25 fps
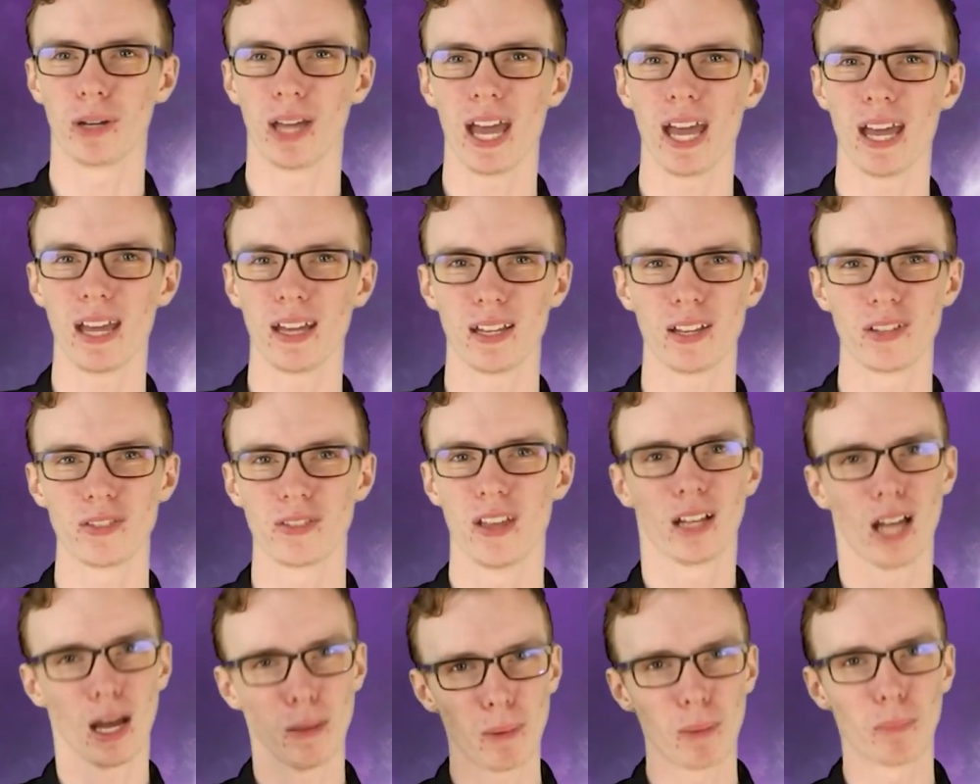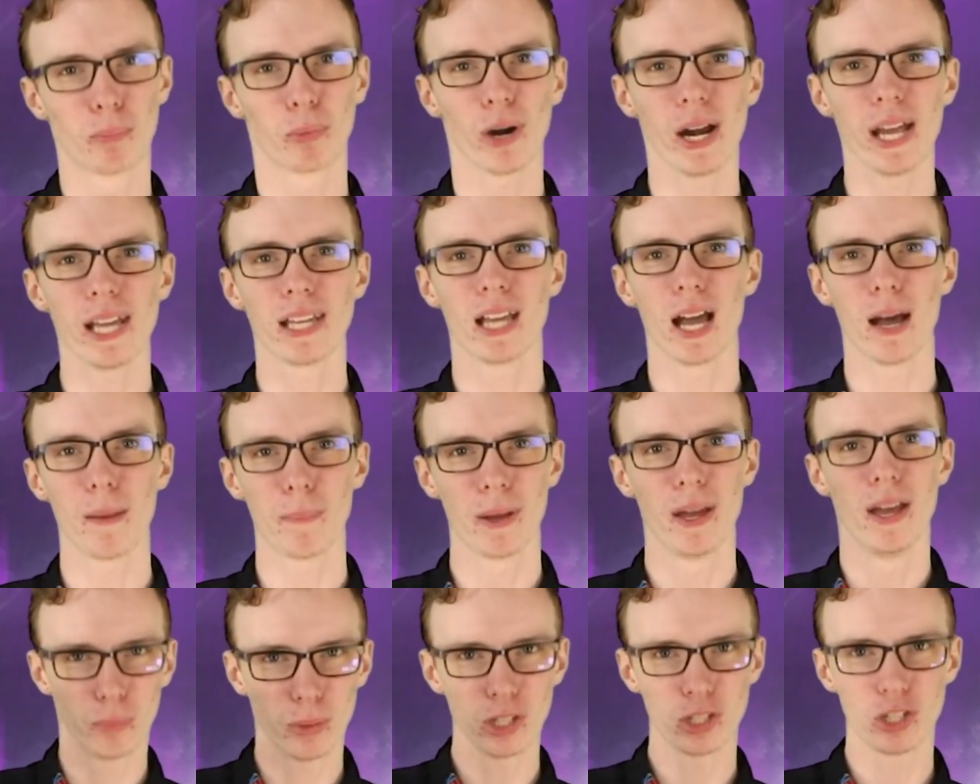okay, because come a
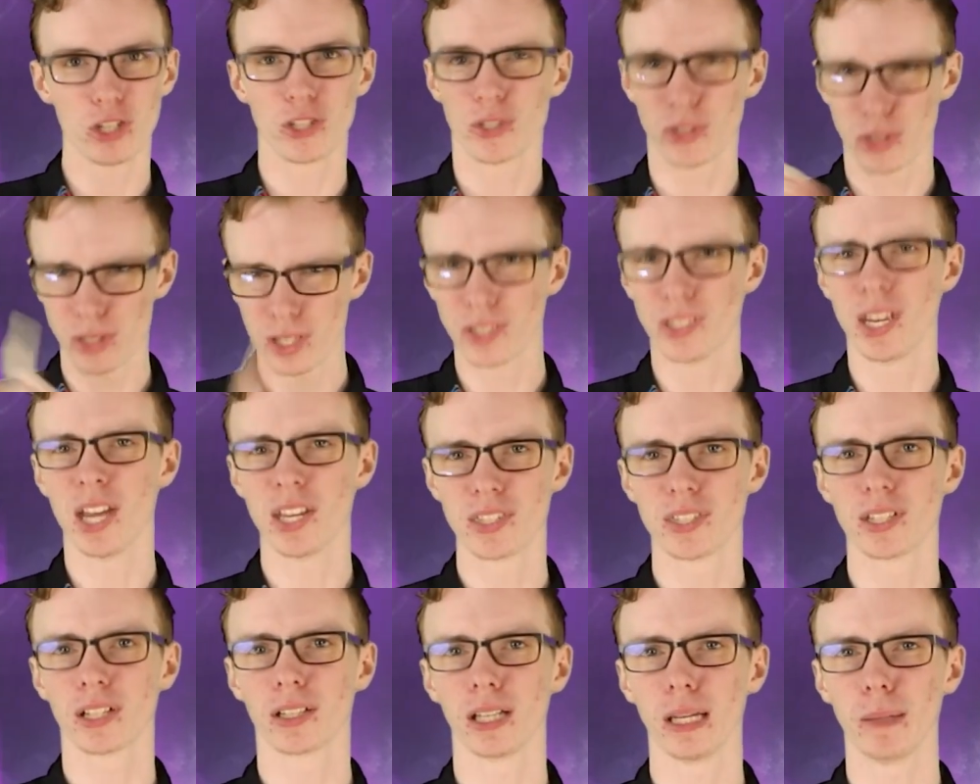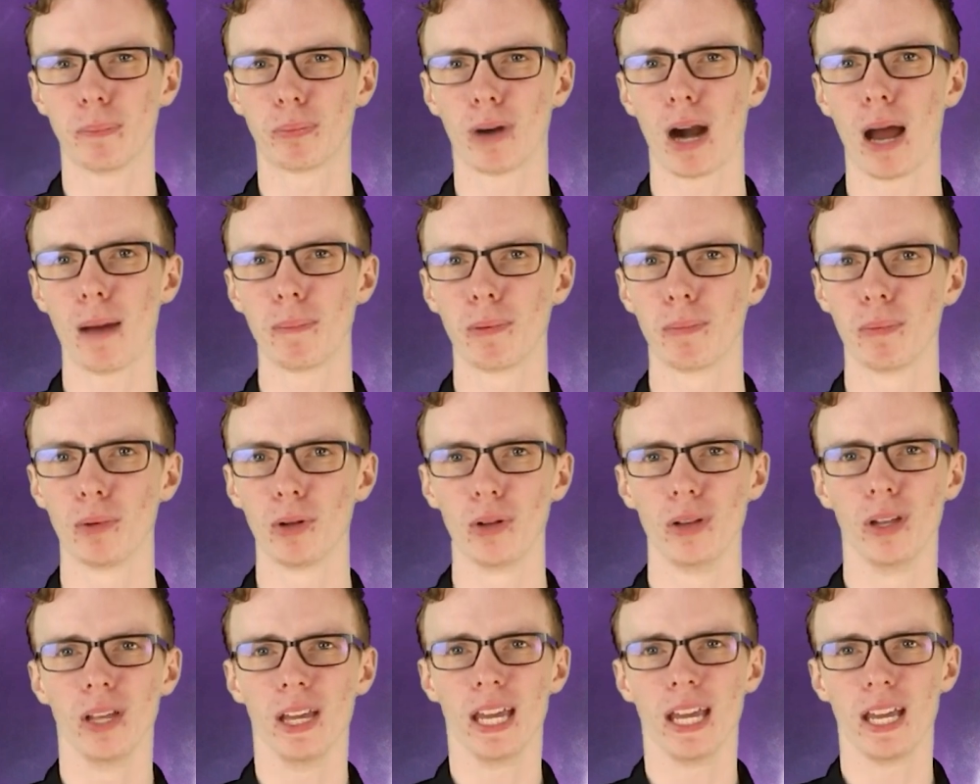breakup, which is is statistically
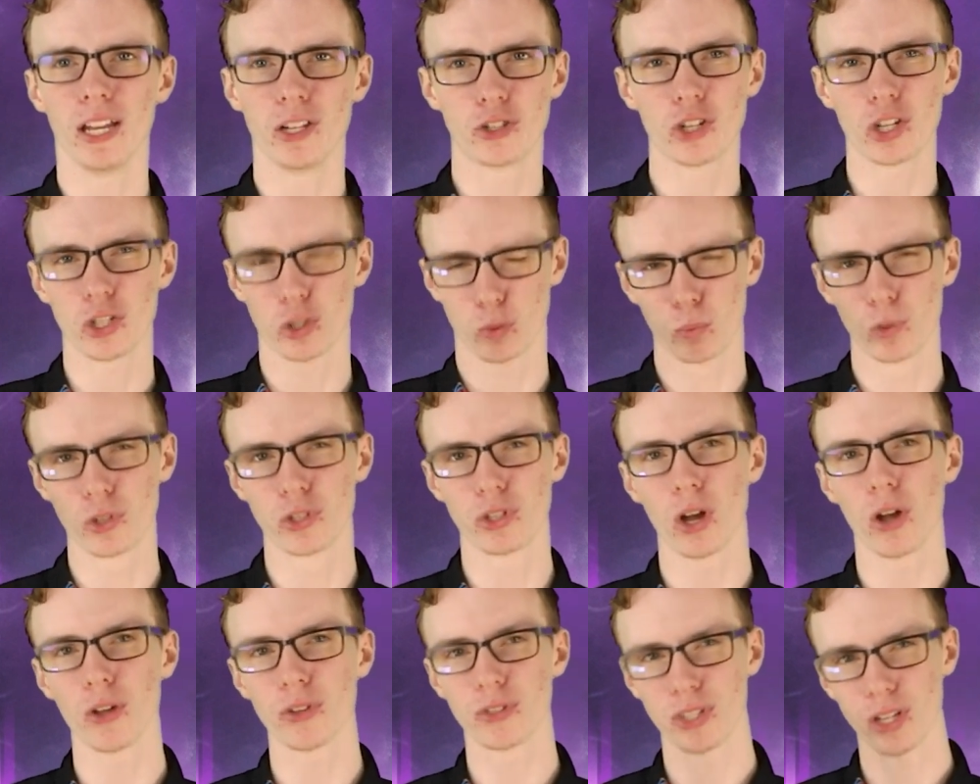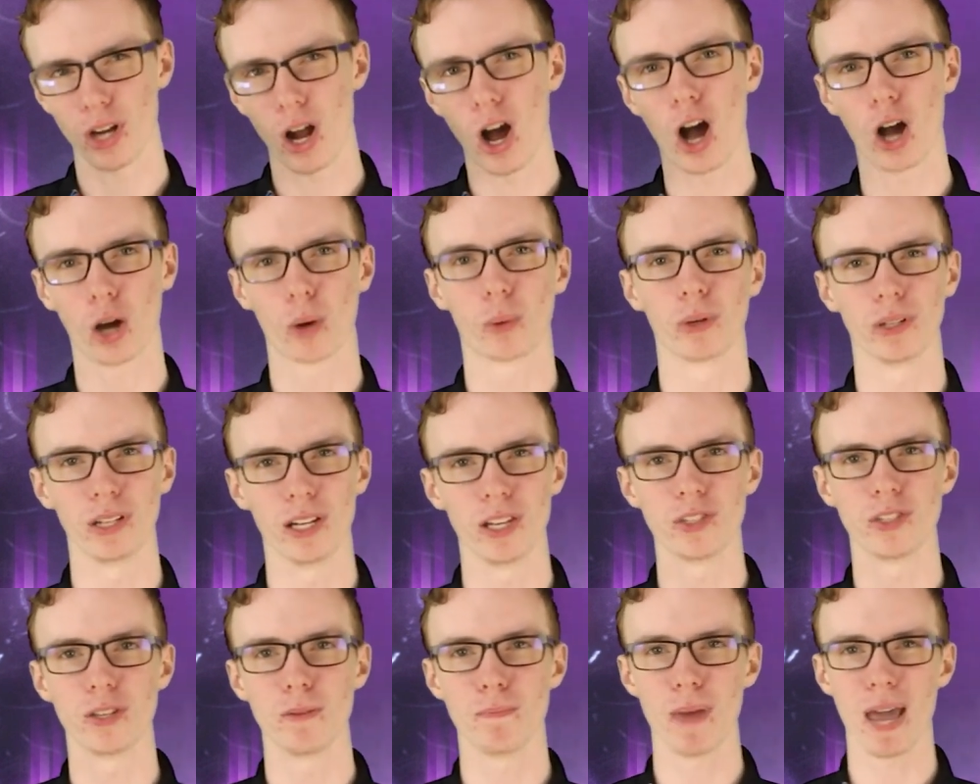probable, it just results in
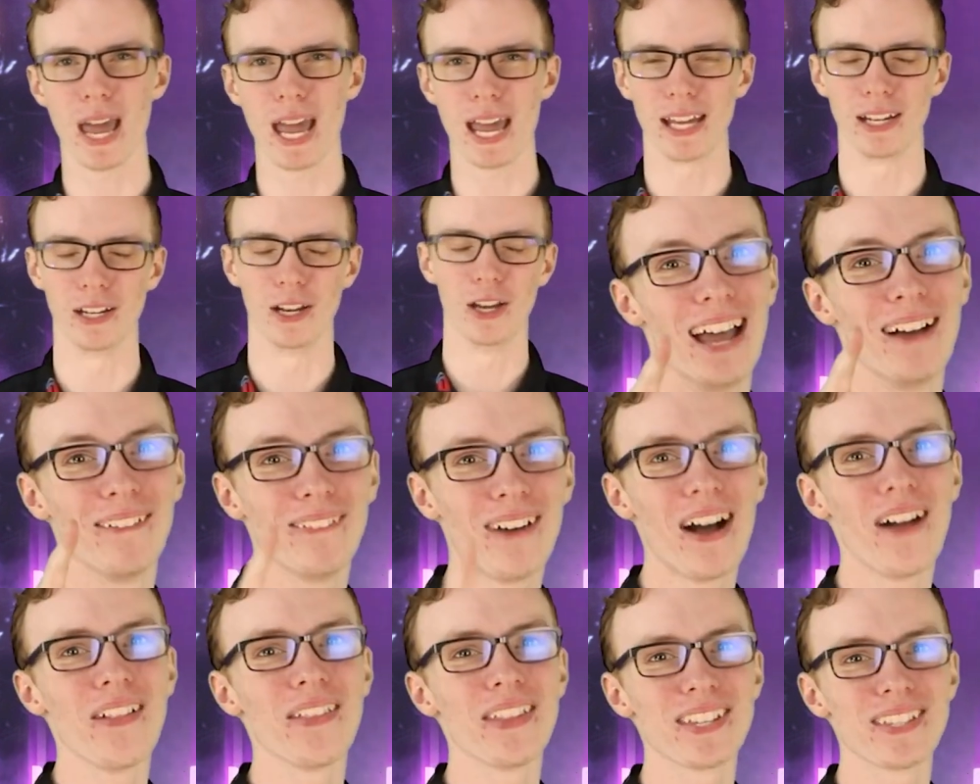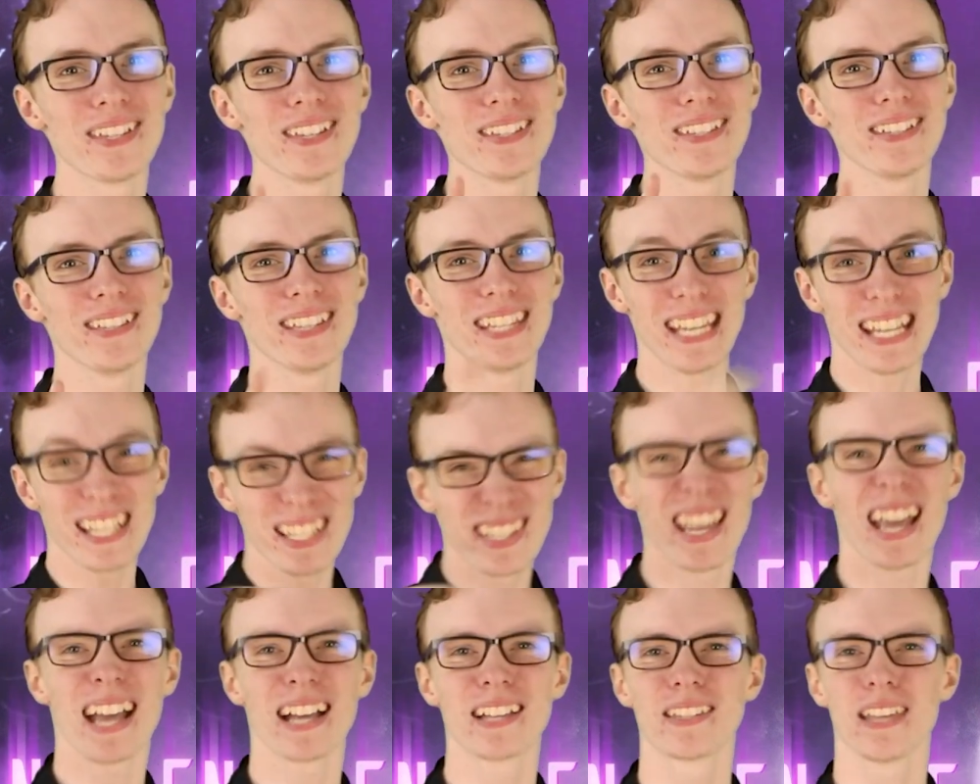awkwardness and pain. And while this isn't the
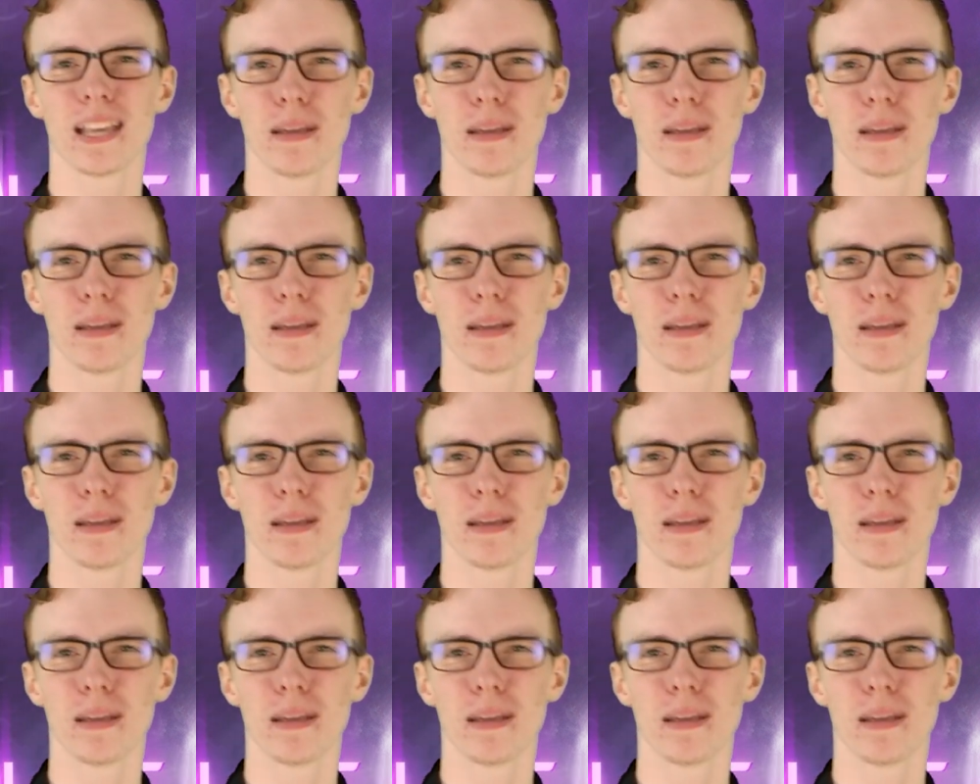exact